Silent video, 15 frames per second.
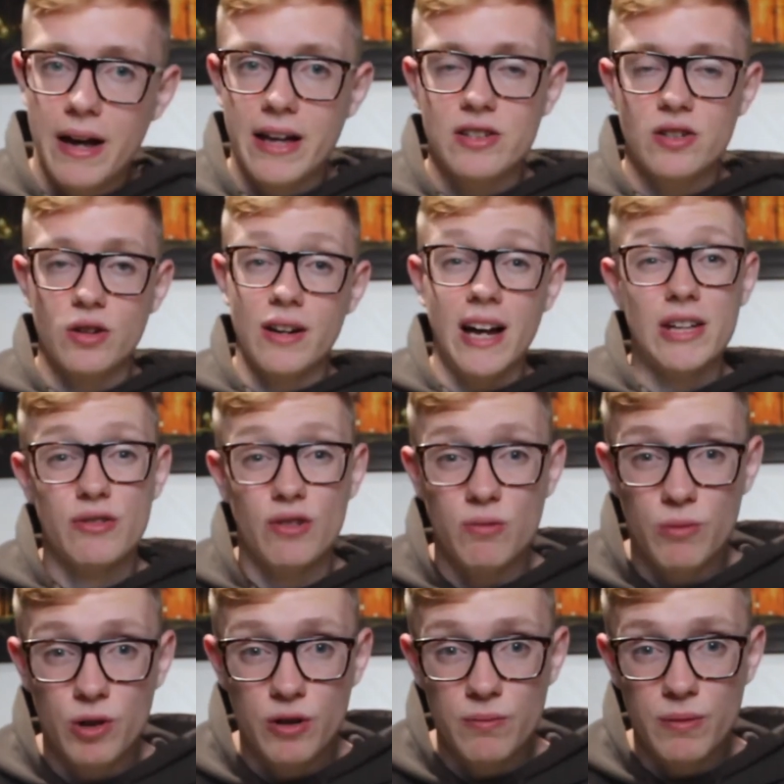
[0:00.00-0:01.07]
It's an unnatural
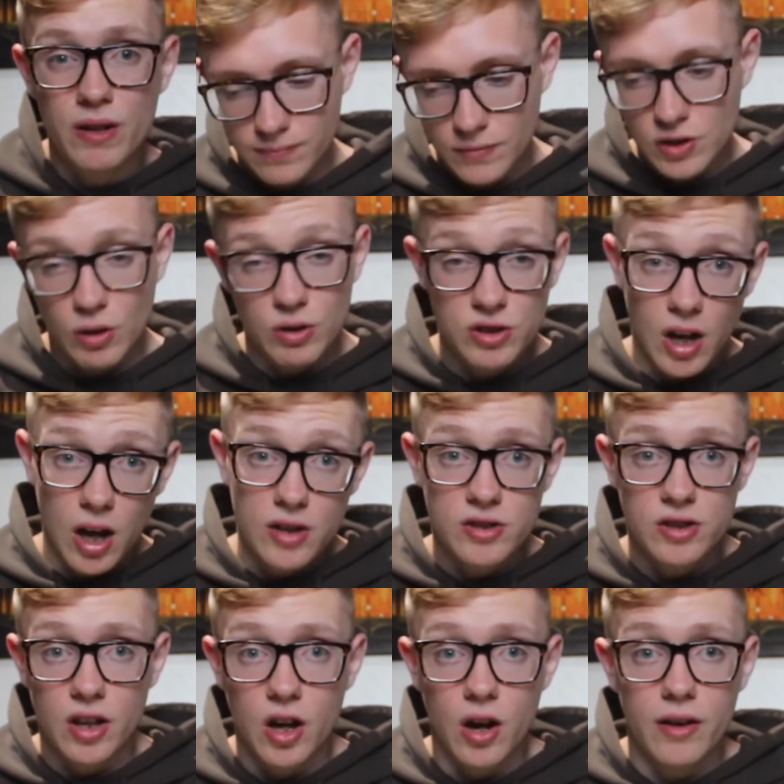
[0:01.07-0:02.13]
movement, so start
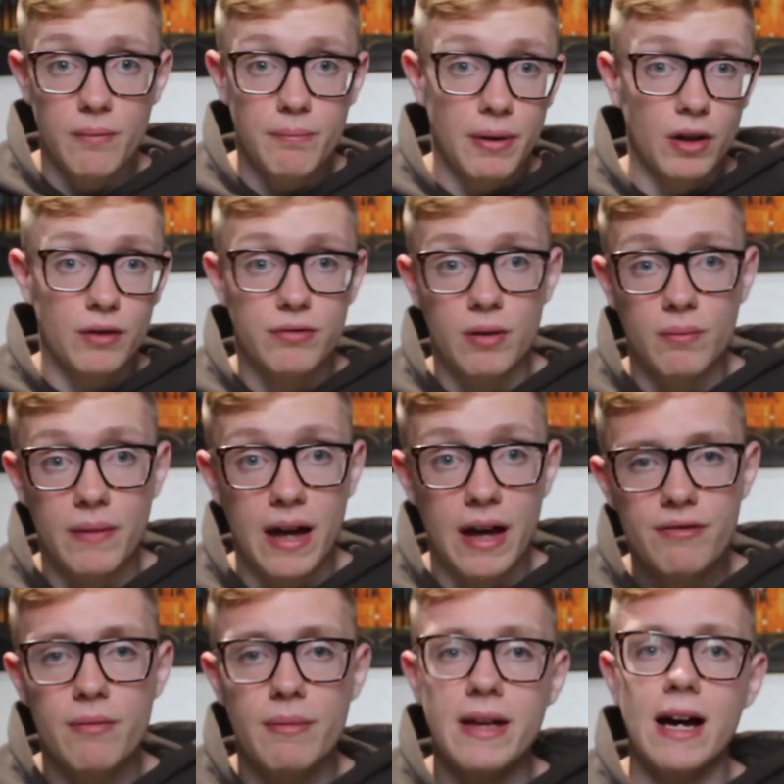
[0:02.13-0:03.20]
slow and then build from there.
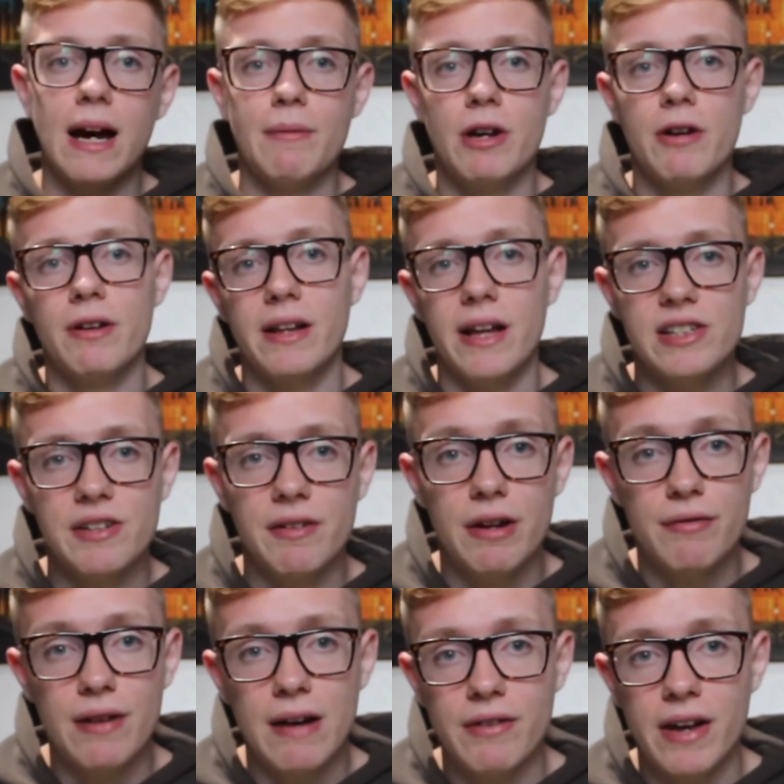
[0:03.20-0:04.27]
For me, I'm currently at
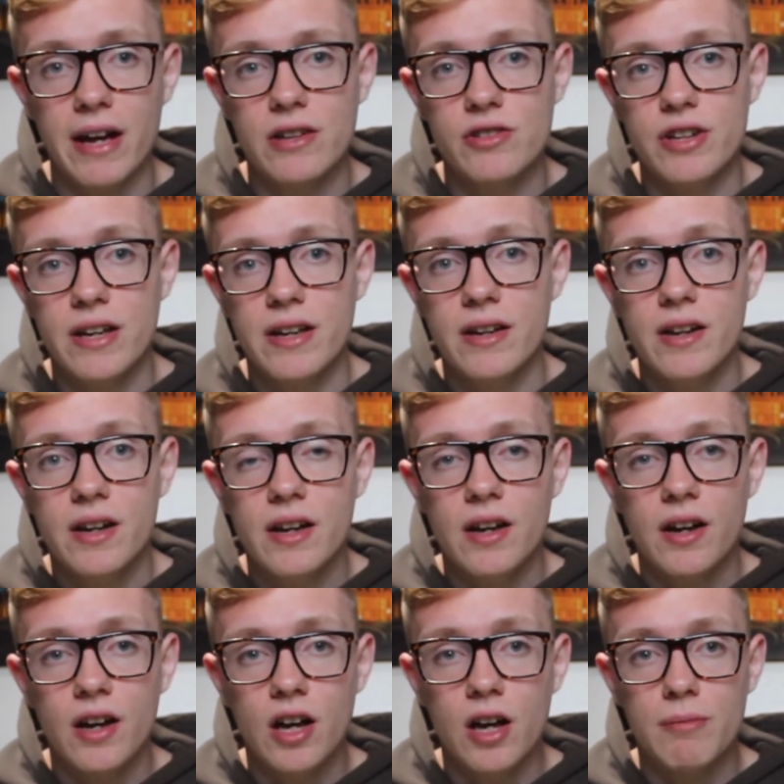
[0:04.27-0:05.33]
75 kg.
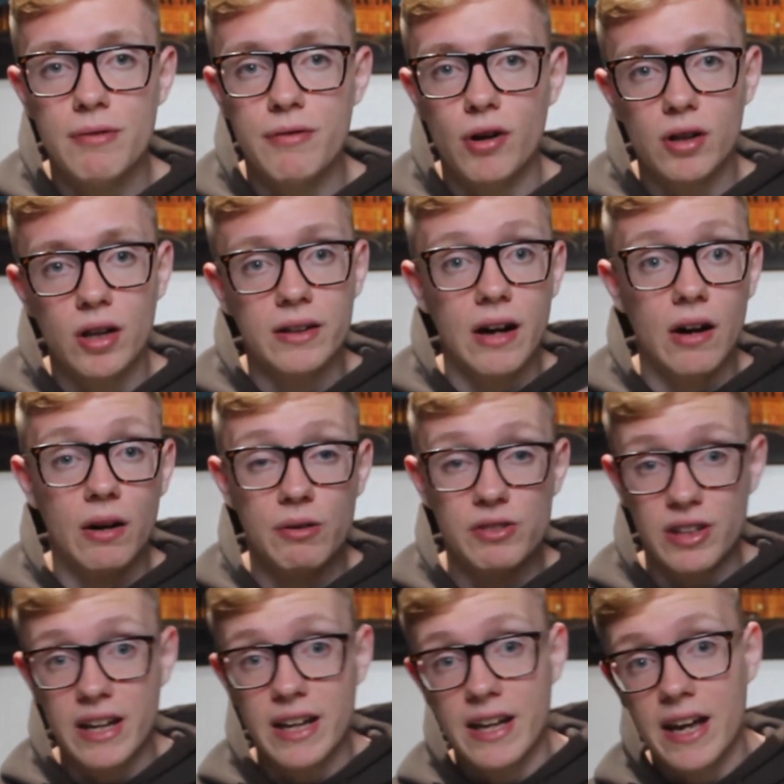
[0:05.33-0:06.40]
Before lockdown I was
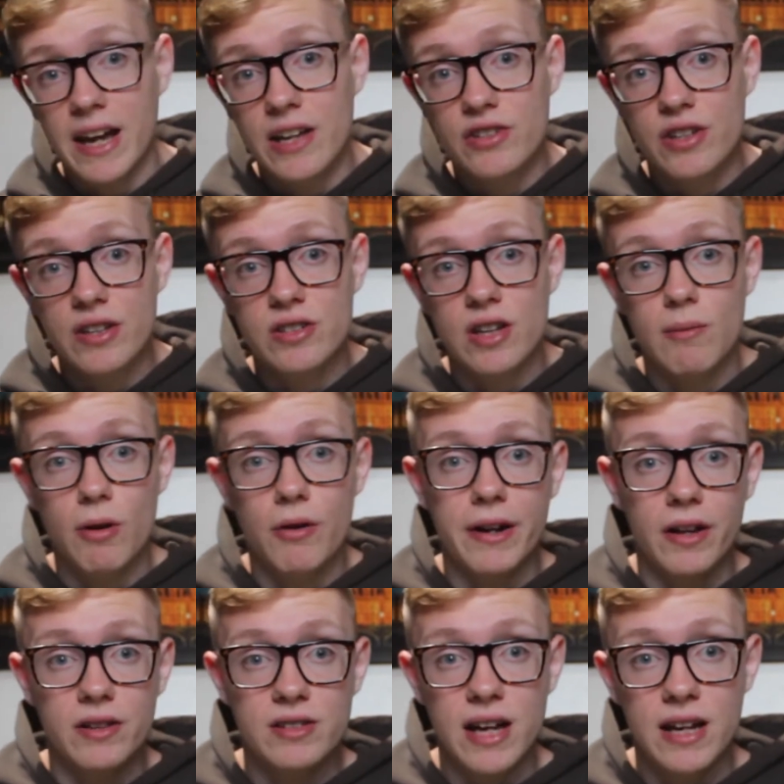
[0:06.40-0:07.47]
on 80 kg, so I'm already
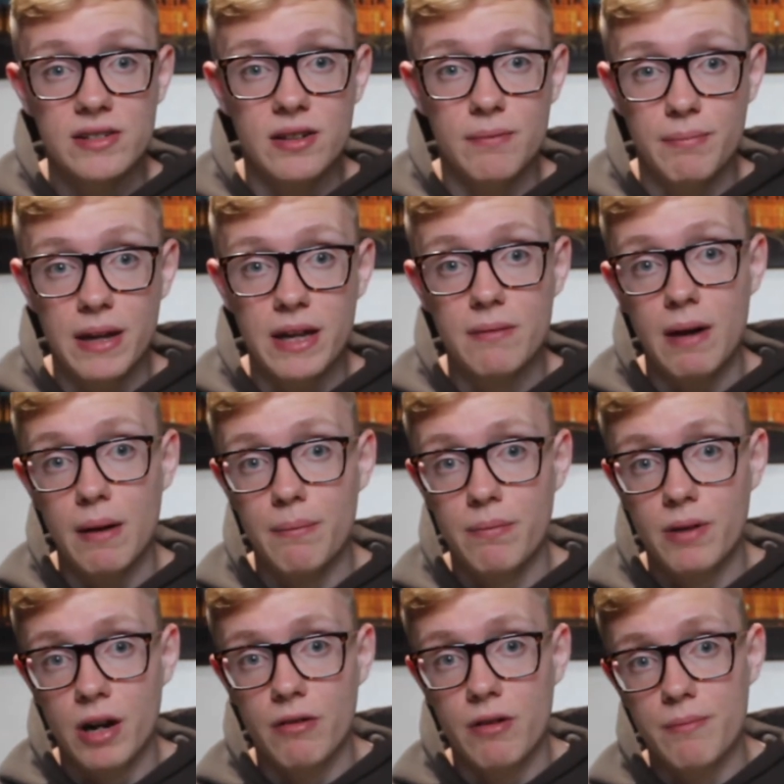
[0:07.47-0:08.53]
on task to beat my
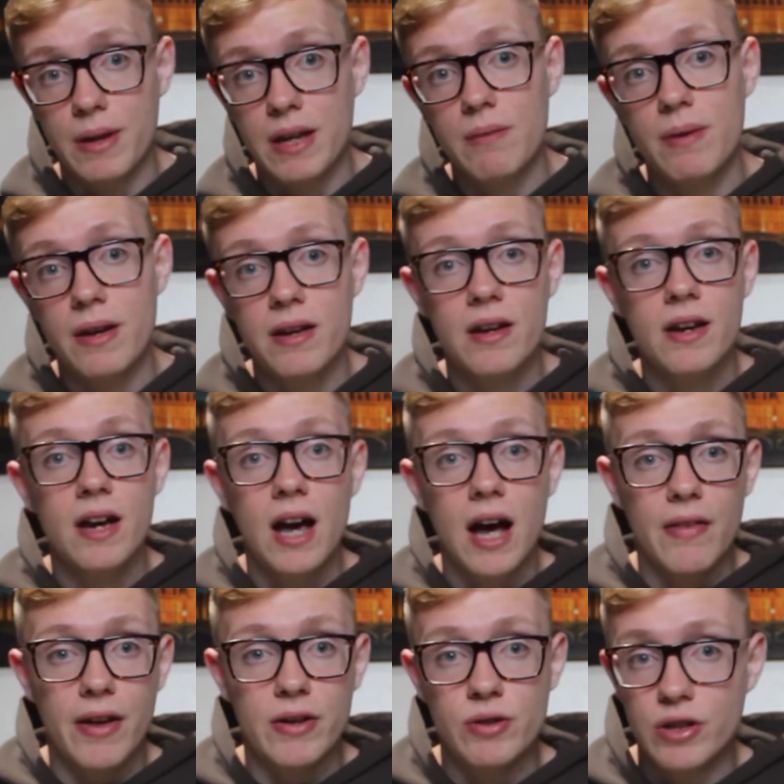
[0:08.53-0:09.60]
current PB,
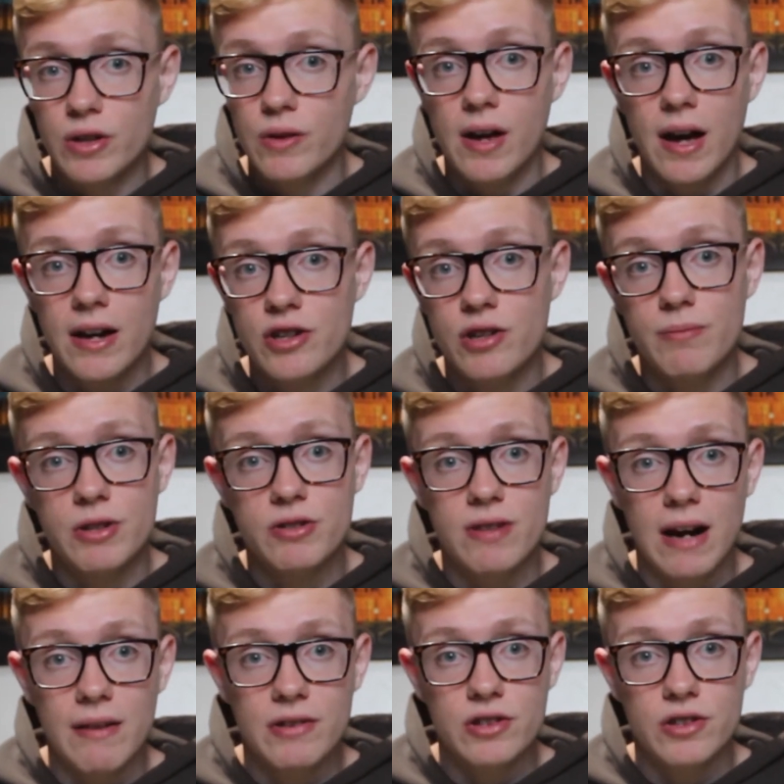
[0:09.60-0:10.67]
and that's what you guys should be
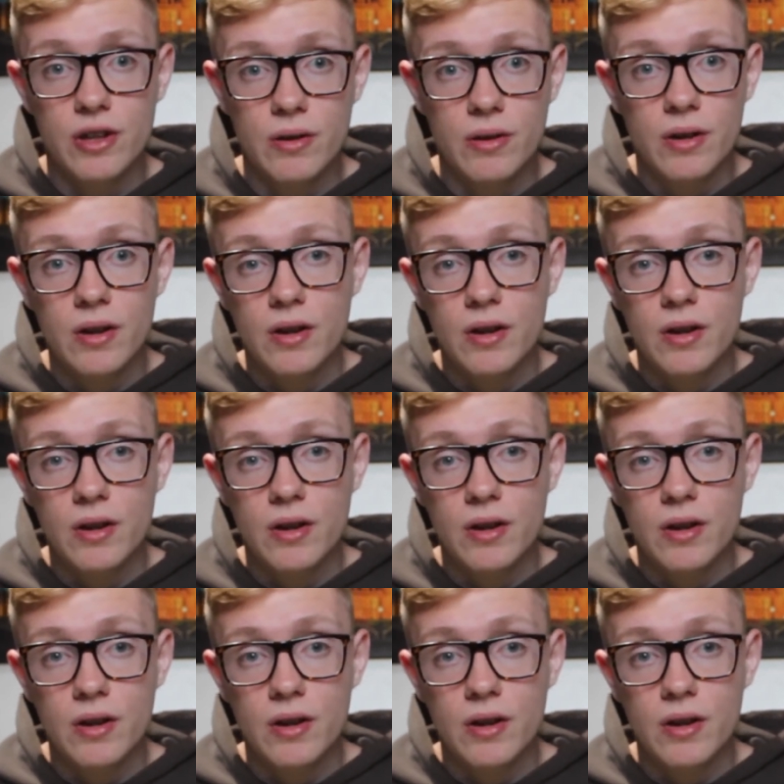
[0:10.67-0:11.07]
striving to do.